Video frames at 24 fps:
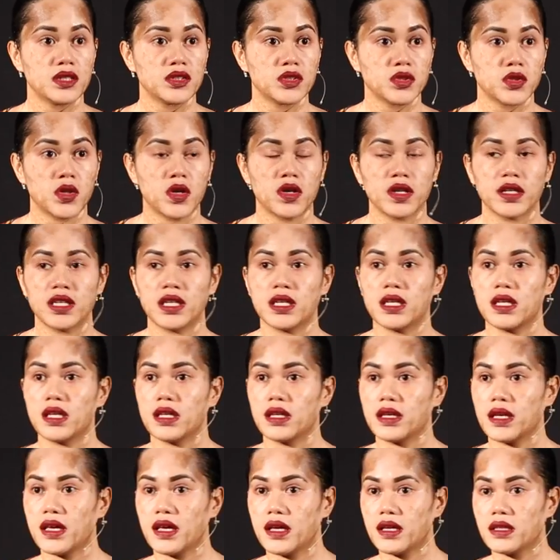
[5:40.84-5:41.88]

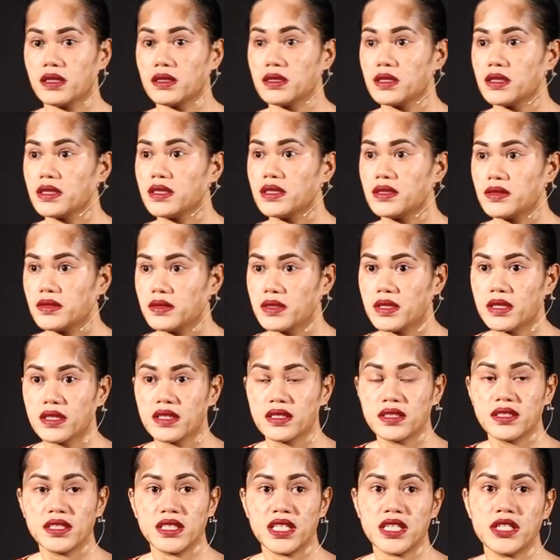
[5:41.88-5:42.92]
talking and
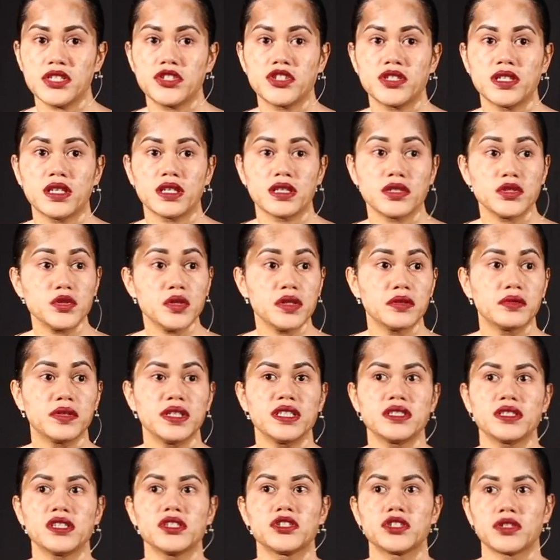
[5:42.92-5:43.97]
teaching and doing
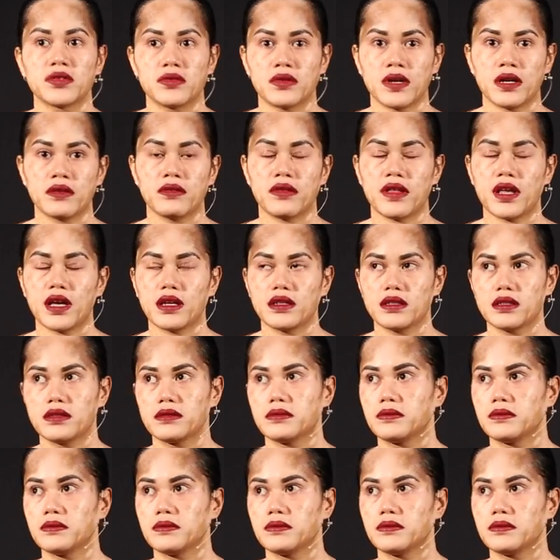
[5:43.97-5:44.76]
research around that.